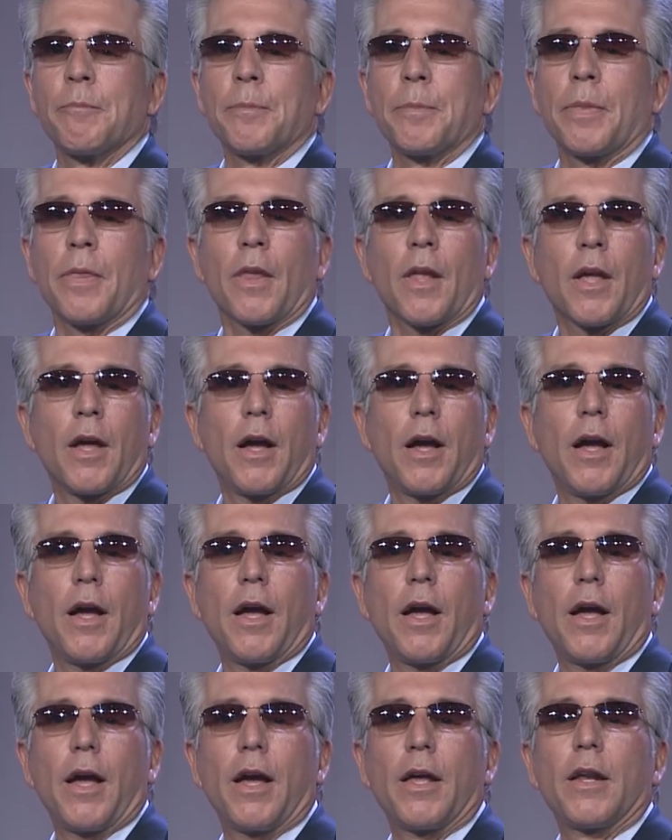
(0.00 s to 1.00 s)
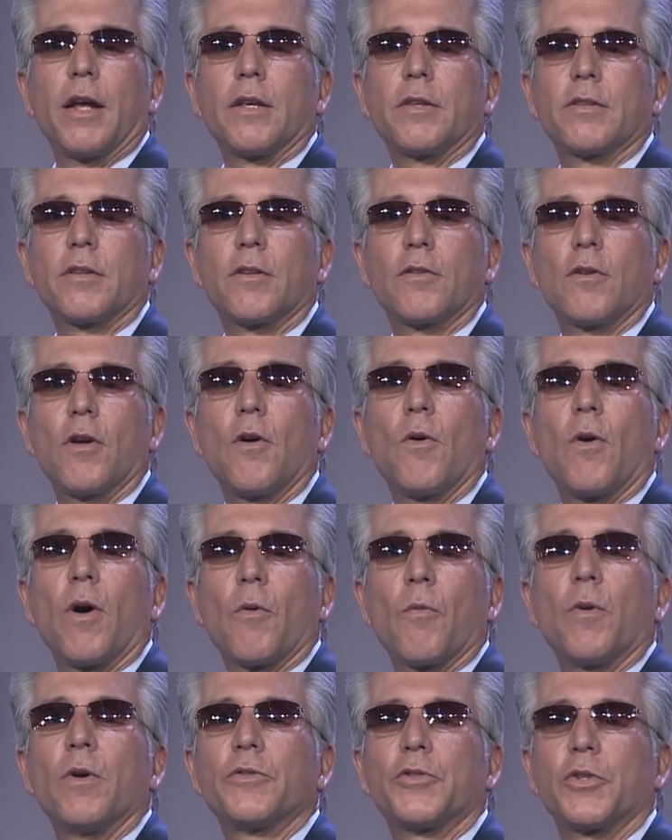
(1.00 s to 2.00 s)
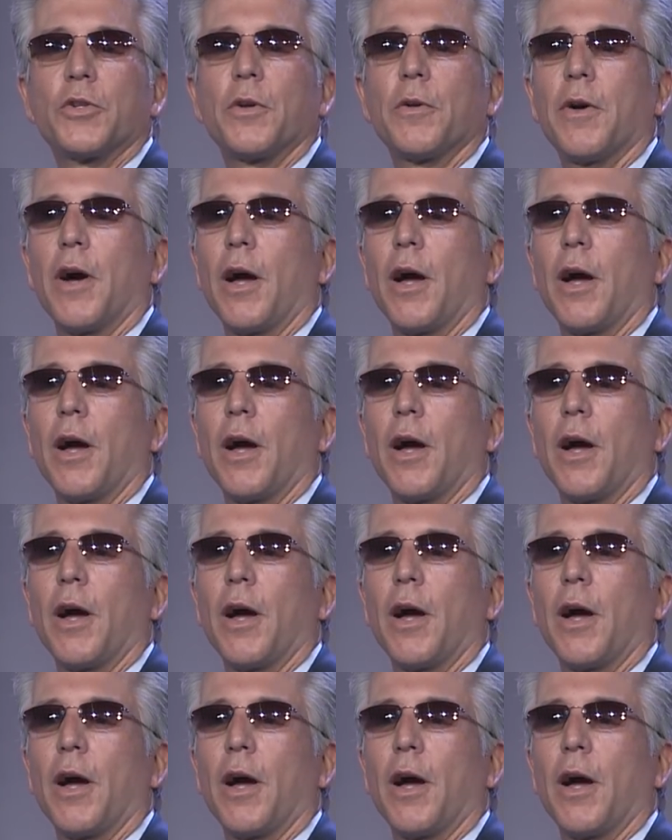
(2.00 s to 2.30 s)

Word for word: HANA Nirvana. And I said, no, I want, you to,